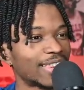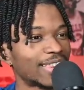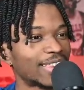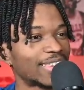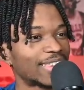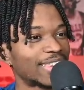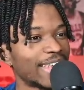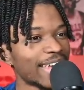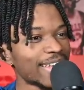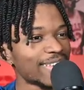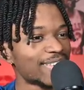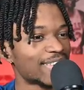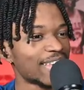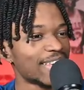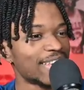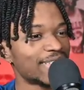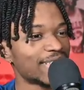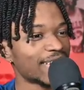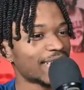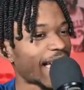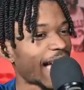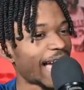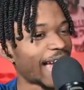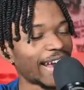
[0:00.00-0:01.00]
this
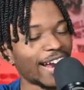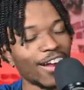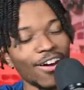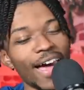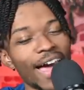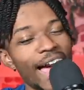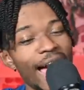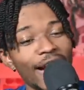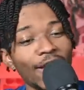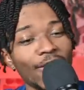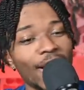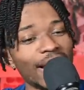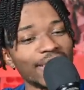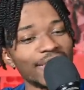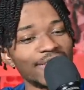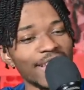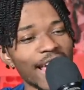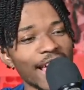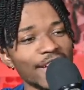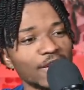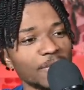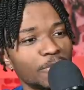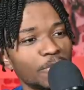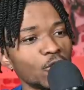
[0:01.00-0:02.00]
season, I don't, I don't have the
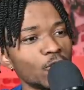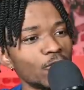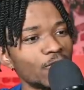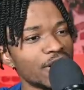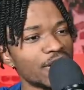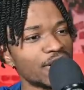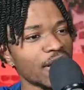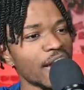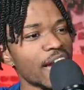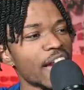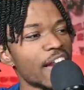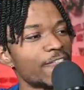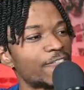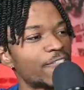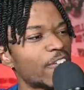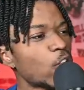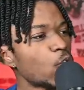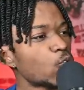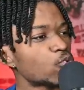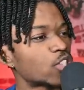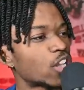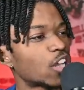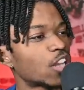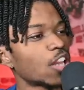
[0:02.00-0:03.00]
stats to prove this,
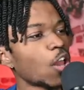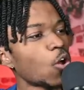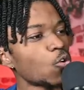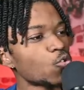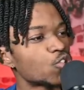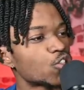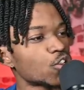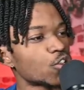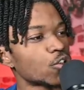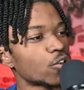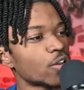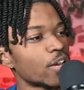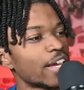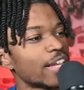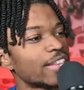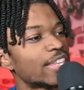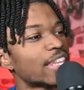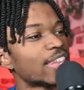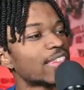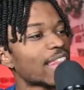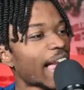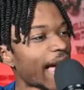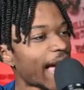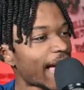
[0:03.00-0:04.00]
feels closer
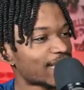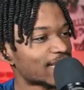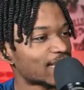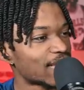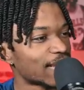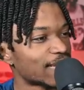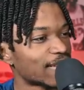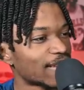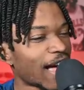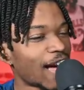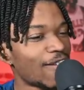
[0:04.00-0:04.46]
than last season.